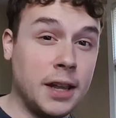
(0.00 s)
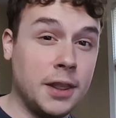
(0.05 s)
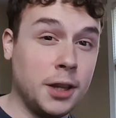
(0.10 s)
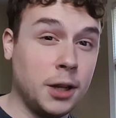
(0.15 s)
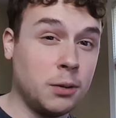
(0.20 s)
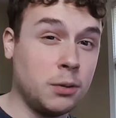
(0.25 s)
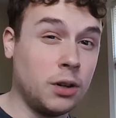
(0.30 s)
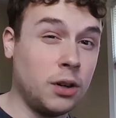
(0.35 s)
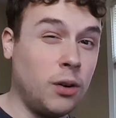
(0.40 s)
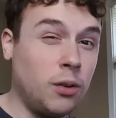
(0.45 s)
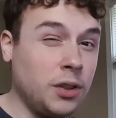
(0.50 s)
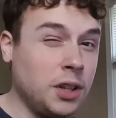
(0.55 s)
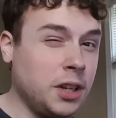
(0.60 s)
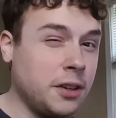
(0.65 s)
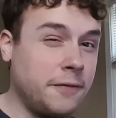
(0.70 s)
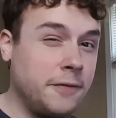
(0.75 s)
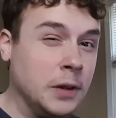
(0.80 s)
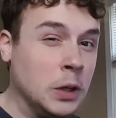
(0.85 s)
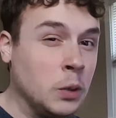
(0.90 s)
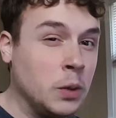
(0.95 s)
and there were
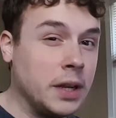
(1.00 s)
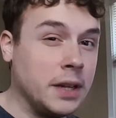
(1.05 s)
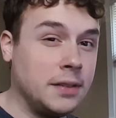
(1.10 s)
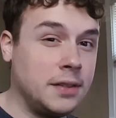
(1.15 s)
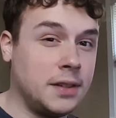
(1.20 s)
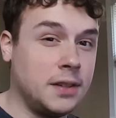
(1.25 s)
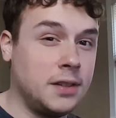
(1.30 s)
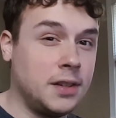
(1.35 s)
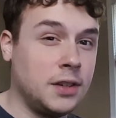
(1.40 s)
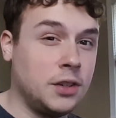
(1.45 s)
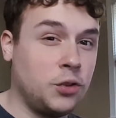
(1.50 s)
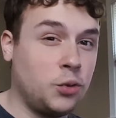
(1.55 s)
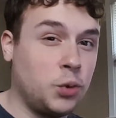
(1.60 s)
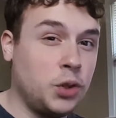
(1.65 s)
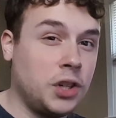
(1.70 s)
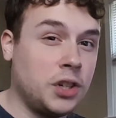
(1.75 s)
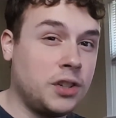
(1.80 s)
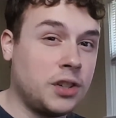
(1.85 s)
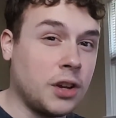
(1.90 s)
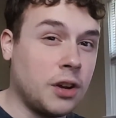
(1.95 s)
only a few instances where
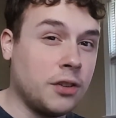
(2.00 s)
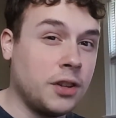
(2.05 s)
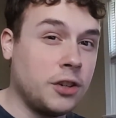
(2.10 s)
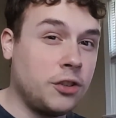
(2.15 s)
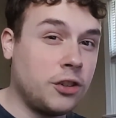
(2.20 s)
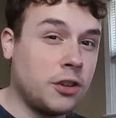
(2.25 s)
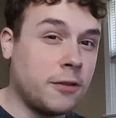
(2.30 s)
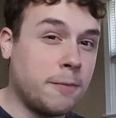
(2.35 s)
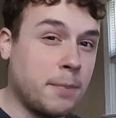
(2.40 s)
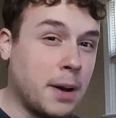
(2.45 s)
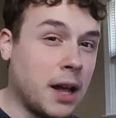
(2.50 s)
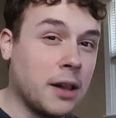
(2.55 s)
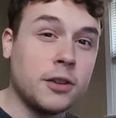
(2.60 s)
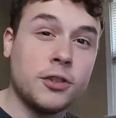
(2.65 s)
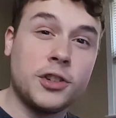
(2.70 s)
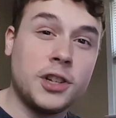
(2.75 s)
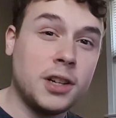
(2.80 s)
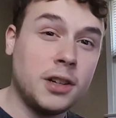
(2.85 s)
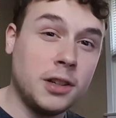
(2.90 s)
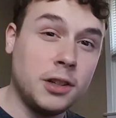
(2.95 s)
you could tell they should have
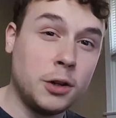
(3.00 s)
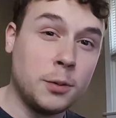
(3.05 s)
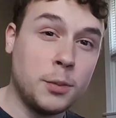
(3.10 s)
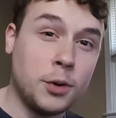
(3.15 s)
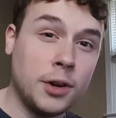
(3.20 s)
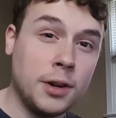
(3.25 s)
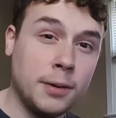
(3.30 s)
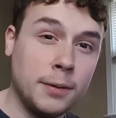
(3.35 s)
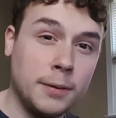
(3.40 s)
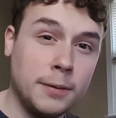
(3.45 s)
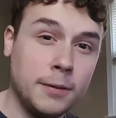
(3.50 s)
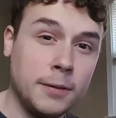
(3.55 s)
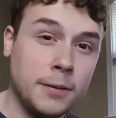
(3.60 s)
polished it a little more.